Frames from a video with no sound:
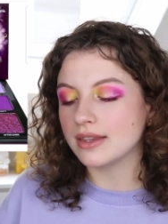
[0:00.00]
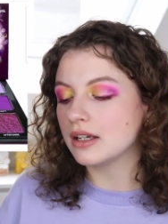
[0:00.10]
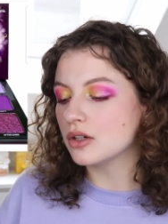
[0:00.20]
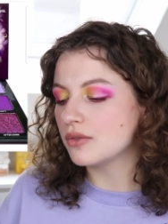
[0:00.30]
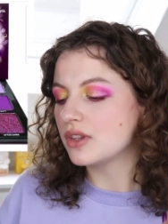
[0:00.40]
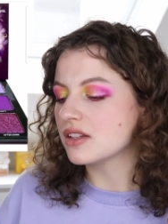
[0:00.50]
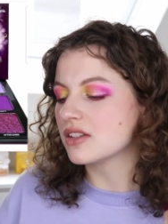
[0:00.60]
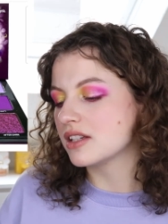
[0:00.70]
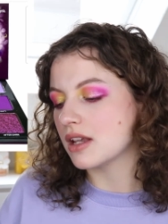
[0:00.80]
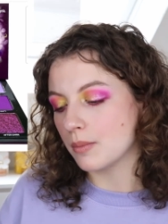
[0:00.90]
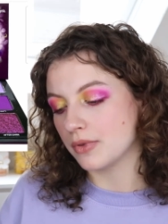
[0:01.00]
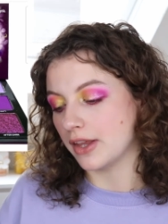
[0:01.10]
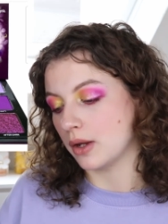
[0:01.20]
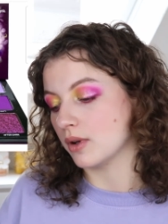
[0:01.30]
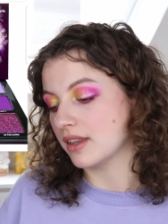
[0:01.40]
They could have done
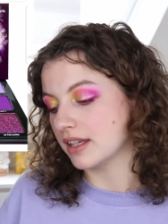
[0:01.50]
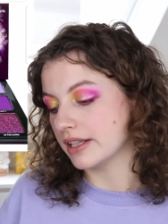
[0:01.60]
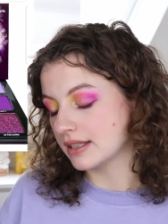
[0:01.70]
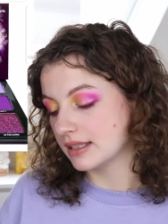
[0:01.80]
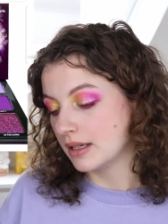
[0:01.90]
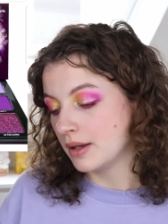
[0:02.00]
something with it.